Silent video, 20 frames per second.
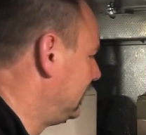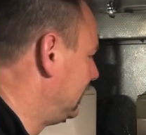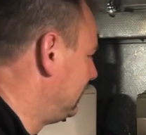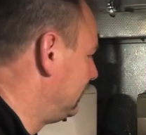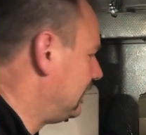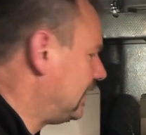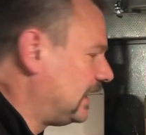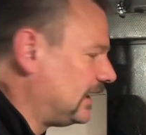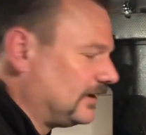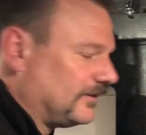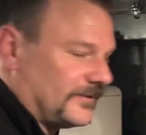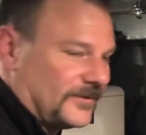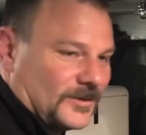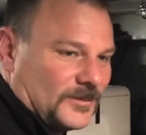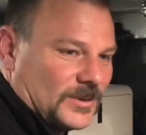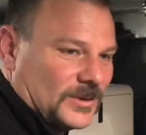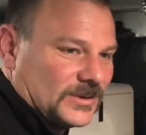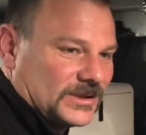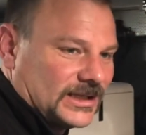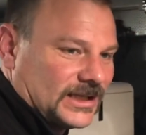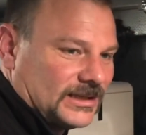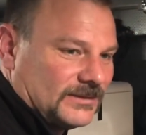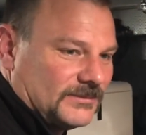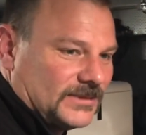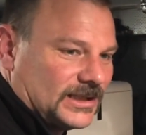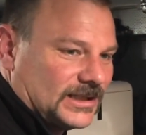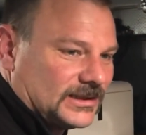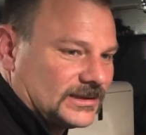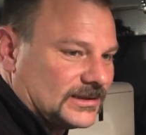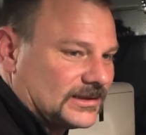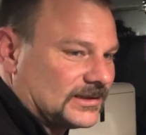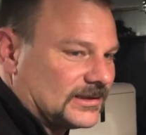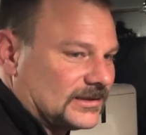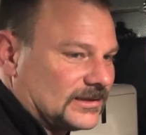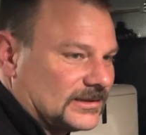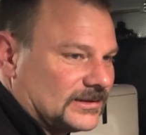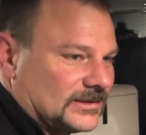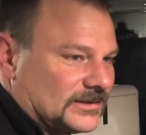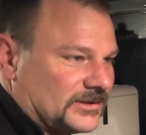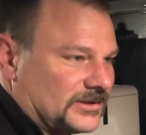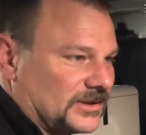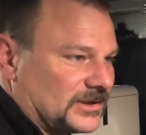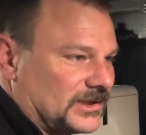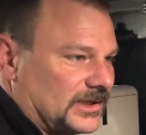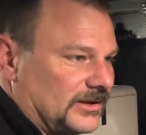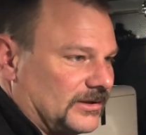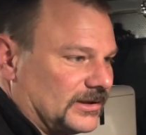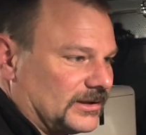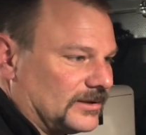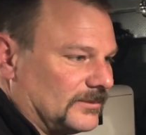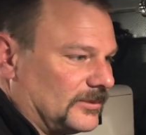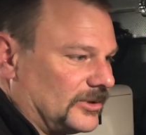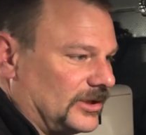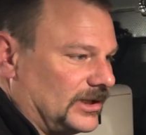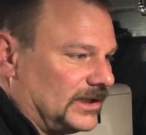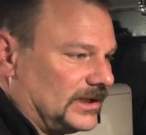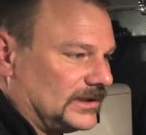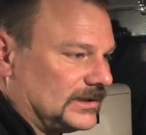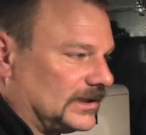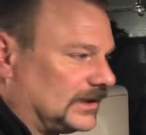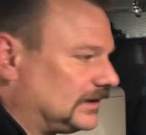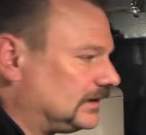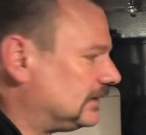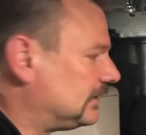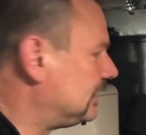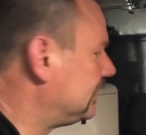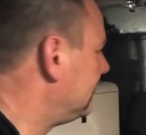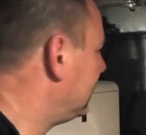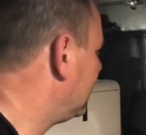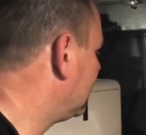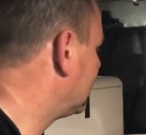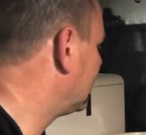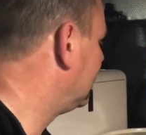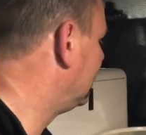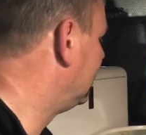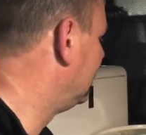Ran it for about 10 minutes just here at the marina, tied to the dock,